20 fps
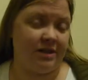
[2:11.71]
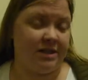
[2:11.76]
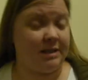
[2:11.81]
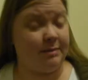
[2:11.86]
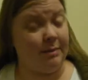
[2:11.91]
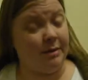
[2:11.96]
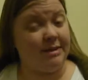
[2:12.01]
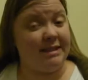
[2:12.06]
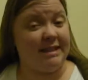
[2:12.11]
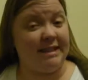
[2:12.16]
it's
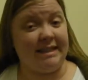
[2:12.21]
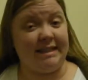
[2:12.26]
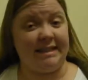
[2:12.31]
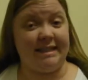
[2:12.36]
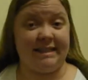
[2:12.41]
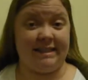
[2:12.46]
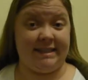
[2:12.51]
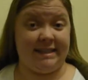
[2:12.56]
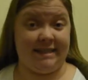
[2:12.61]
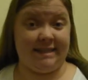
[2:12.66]
about 60
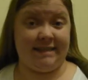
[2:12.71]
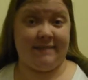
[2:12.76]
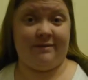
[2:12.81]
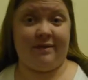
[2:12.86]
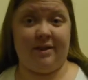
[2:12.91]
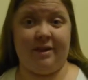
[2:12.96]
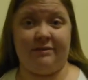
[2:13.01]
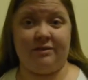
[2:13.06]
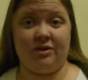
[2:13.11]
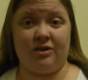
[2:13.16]
to
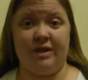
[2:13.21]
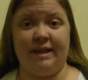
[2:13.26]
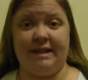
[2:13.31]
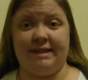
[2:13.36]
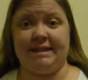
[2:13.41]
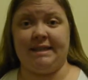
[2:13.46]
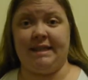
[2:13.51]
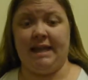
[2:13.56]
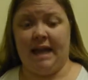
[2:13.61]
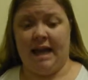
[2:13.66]
65
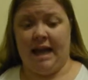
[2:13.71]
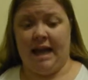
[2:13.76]
degrees.